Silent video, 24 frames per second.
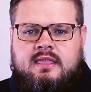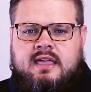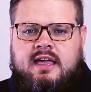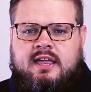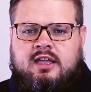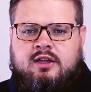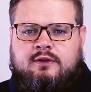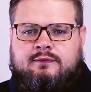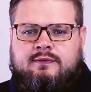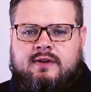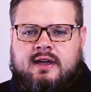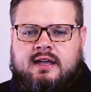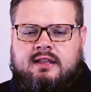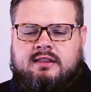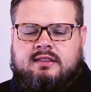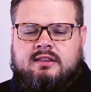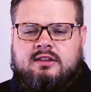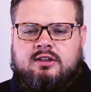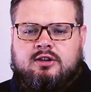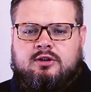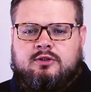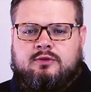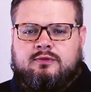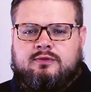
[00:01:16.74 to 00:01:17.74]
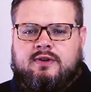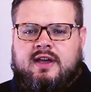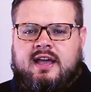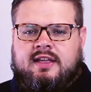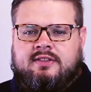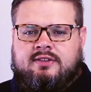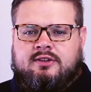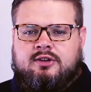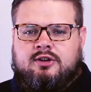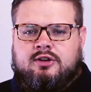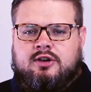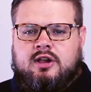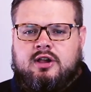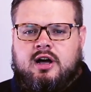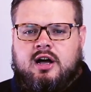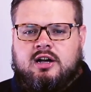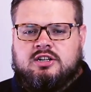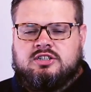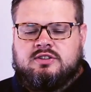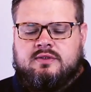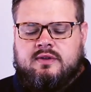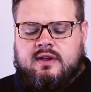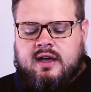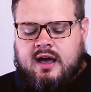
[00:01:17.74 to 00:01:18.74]
and your faith and your
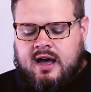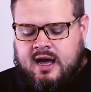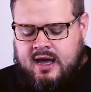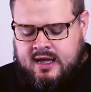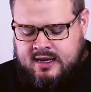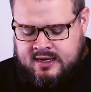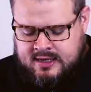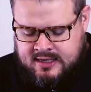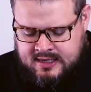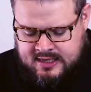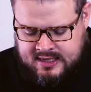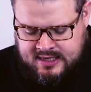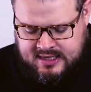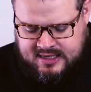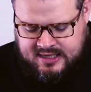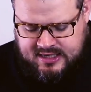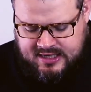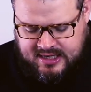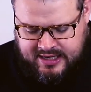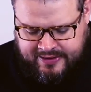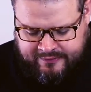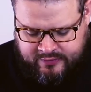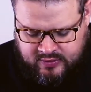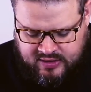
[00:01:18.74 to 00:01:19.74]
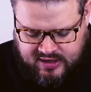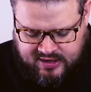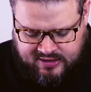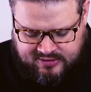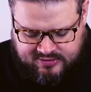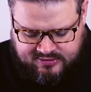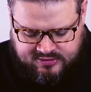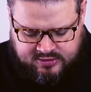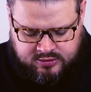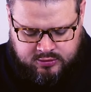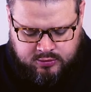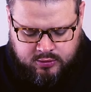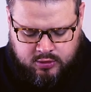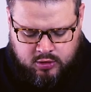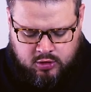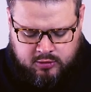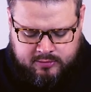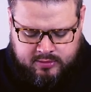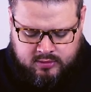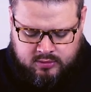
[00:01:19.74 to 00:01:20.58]
knowledge of God never has to grow.